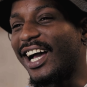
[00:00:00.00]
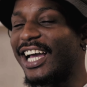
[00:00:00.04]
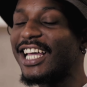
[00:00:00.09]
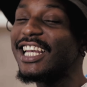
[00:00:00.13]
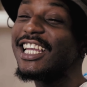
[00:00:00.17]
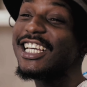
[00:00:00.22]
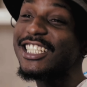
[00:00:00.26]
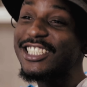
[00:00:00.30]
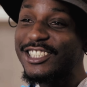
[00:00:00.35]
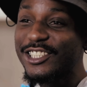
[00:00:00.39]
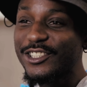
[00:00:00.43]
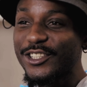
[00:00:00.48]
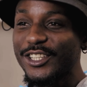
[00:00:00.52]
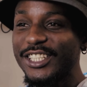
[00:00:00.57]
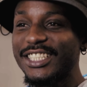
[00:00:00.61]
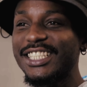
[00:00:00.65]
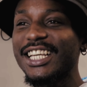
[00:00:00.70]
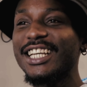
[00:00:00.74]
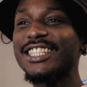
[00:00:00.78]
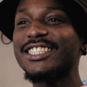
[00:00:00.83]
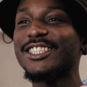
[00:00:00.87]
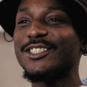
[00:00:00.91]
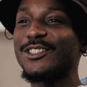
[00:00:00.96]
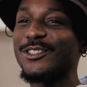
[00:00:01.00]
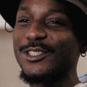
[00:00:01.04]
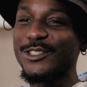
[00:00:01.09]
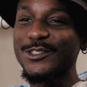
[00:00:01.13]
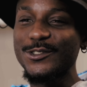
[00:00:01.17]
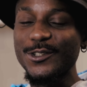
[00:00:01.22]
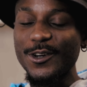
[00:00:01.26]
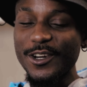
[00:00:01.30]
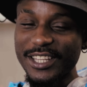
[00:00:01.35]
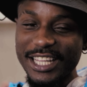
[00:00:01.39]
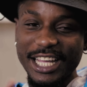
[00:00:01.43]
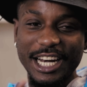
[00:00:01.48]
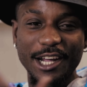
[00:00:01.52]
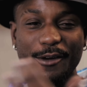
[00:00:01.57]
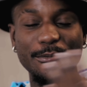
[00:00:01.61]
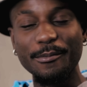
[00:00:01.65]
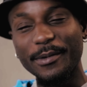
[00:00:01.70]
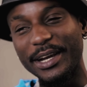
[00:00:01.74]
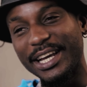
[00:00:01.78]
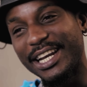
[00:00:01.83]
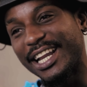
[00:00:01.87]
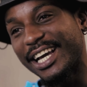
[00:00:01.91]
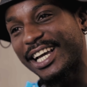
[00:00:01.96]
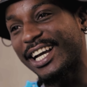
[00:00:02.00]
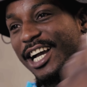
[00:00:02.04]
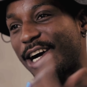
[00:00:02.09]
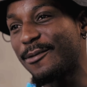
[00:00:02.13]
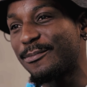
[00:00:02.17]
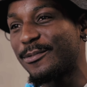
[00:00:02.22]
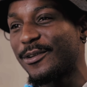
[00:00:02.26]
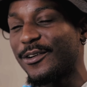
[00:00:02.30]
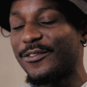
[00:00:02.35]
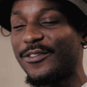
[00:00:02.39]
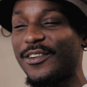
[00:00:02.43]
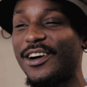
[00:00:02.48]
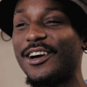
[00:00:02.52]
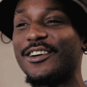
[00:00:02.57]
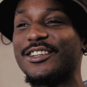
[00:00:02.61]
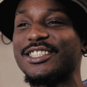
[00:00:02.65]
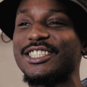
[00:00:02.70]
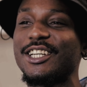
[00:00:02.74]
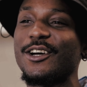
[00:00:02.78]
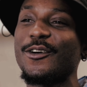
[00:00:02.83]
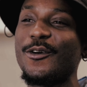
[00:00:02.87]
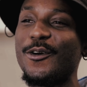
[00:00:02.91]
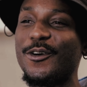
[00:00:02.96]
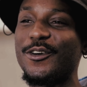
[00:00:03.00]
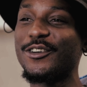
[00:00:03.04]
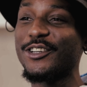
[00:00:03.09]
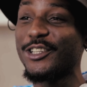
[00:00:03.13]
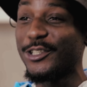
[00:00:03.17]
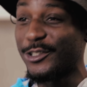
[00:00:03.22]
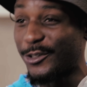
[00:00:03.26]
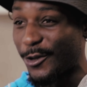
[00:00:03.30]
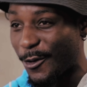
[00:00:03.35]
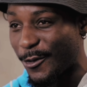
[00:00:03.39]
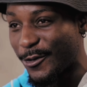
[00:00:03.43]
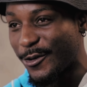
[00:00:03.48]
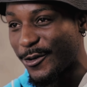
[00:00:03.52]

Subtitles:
and next thing you dance into the song that I made like a couple of hours ago, you don't